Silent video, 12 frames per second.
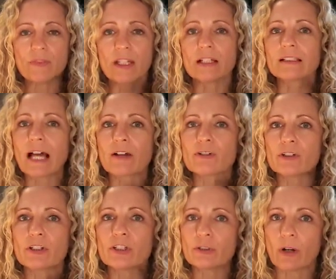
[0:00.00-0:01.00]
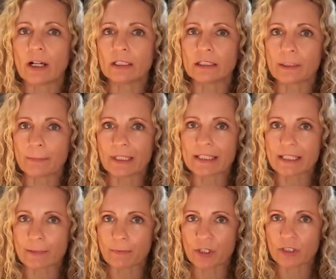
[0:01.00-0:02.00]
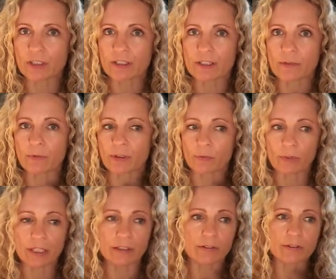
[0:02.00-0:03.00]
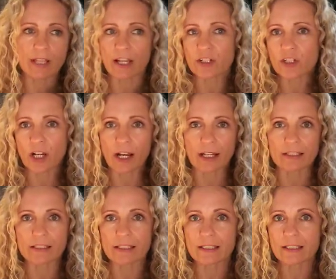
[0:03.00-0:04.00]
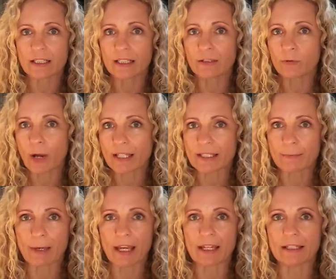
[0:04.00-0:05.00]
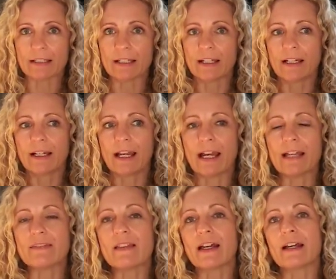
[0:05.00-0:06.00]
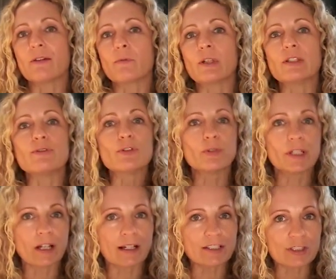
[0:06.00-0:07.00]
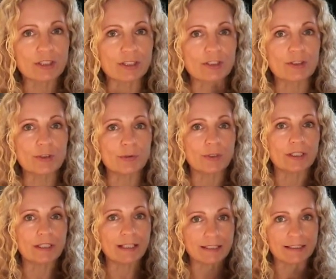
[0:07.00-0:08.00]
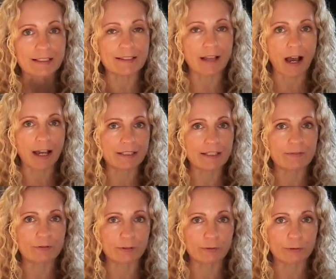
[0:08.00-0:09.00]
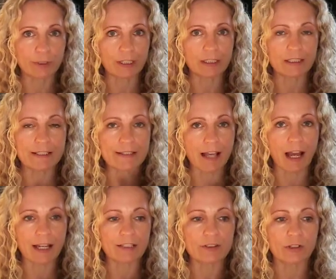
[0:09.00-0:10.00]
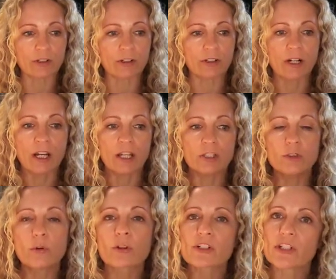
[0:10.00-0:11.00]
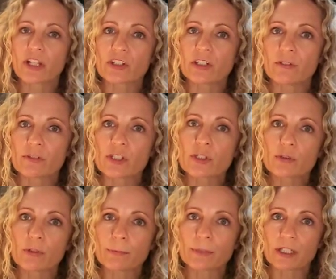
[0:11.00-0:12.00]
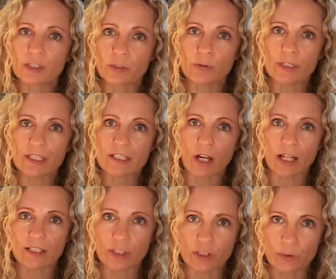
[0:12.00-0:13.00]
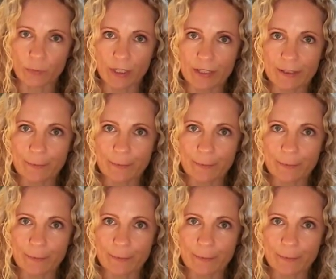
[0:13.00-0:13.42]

It allows you to do unlimited submissions with reels, headshots, resume, and then when you do get auditions, you can get the sides for free. The sides are your section of a script that you need to audition with.